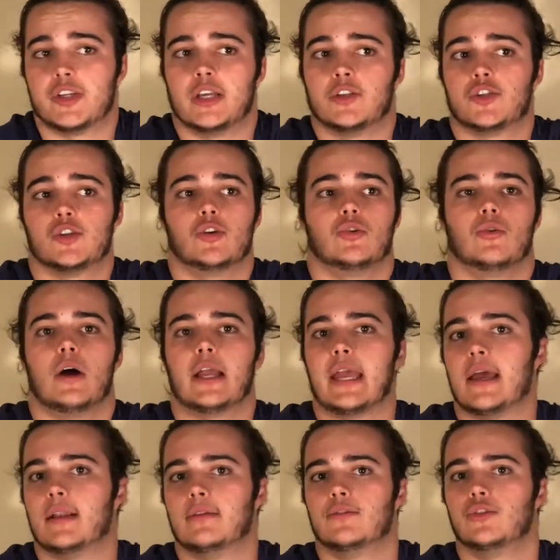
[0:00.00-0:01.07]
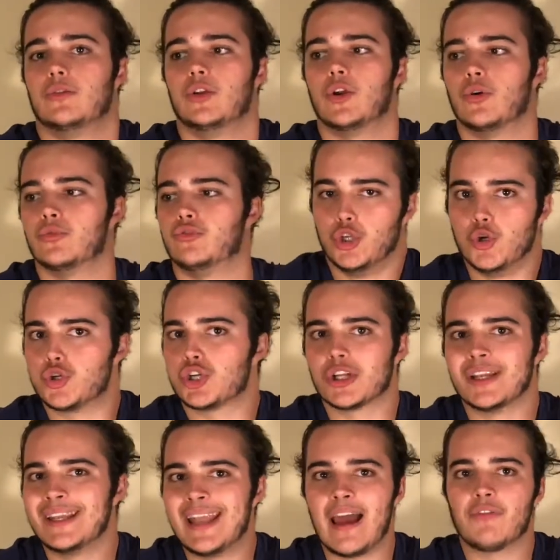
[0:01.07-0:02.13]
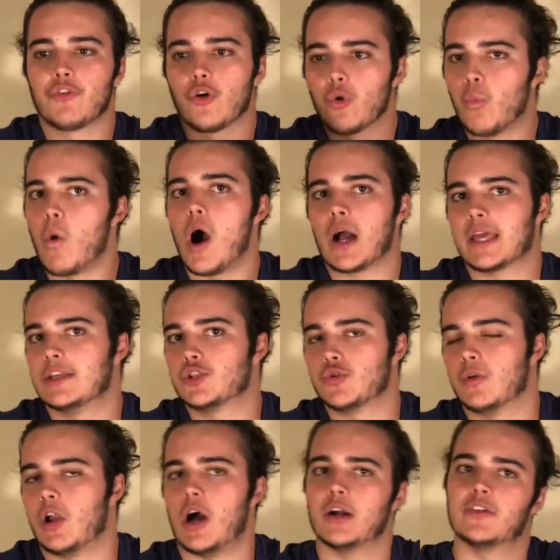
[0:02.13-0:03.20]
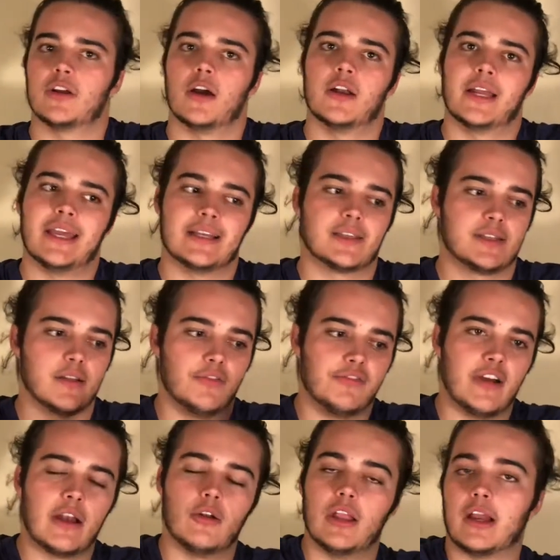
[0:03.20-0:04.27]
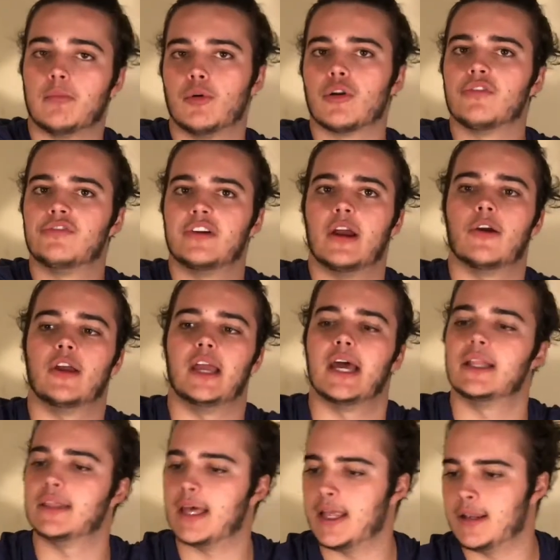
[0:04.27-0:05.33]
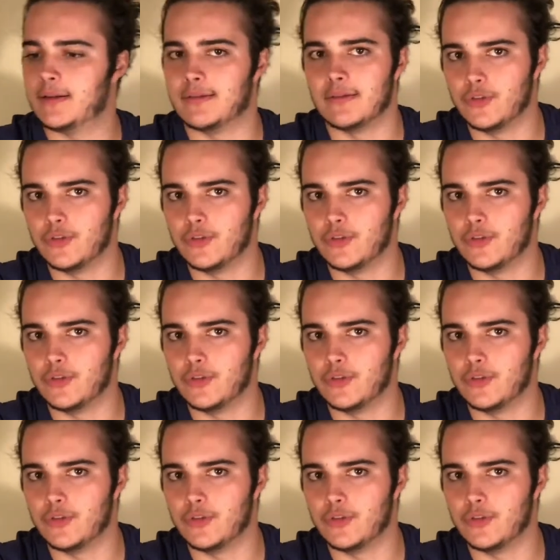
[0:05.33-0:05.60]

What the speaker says: And so, again, you should never walk into an octagon against a fighter like Modafferi and then,